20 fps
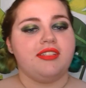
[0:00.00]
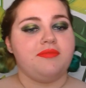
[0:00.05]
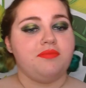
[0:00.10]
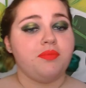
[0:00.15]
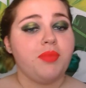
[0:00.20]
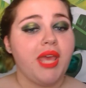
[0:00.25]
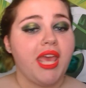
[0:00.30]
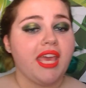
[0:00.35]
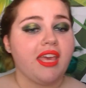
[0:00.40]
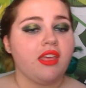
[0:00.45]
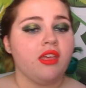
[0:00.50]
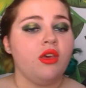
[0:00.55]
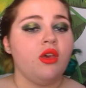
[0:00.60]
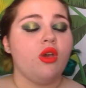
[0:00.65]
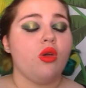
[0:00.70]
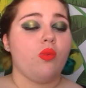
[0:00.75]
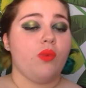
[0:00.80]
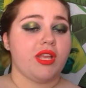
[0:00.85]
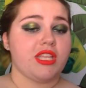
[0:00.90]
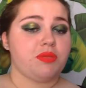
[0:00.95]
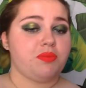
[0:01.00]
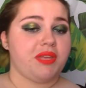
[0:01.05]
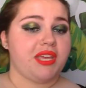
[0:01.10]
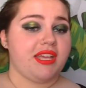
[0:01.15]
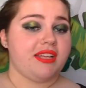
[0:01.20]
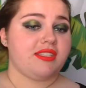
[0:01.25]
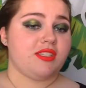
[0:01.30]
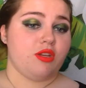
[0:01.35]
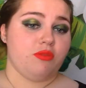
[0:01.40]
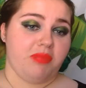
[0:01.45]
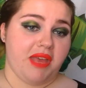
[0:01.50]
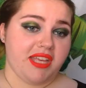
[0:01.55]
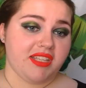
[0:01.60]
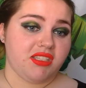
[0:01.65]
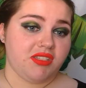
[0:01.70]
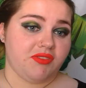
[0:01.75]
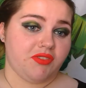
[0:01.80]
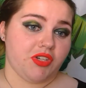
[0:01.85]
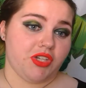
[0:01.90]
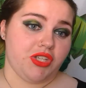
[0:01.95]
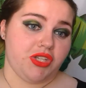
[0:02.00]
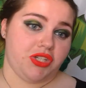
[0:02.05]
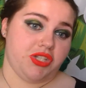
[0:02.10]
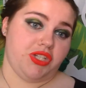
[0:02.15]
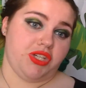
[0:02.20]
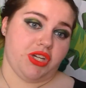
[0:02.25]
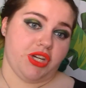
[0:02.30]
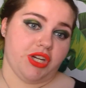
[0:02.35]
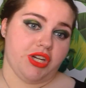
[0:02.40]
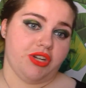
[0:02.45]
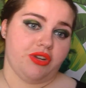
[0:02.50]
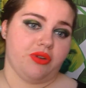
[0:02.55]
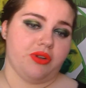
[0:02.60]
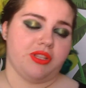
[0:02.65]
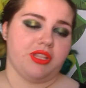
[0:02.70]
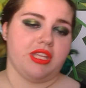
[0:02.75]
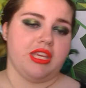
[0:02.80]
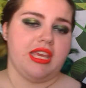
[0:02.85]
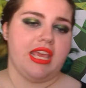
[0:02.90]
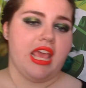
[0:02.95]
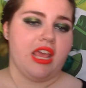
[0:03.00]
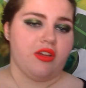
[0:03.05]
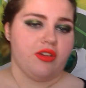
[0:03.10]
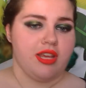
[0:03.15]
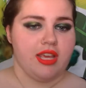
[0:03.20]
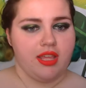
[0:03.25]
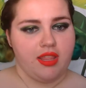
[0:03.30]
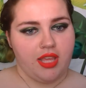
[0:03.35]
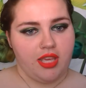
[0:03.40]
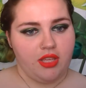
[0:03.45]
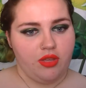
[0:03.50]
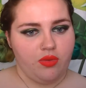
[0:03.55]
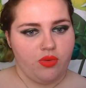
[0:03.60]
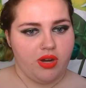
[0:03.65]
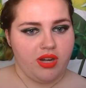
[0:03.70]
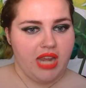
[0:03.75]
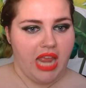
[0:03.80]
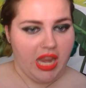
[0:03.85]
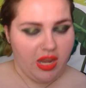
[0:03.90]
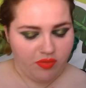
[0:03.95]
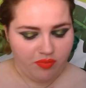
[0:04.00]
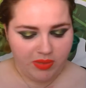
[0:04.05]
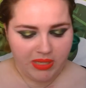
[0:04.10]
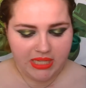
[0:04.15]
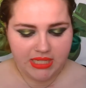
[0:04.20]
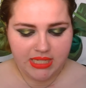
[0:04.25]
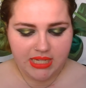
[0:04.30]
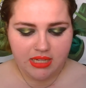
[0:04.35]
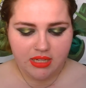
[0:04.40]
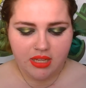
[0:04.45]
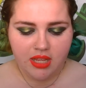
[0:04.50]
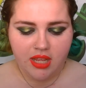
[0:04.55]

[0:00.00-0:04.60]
pick which plants are best for your yard or the area that you are native planting.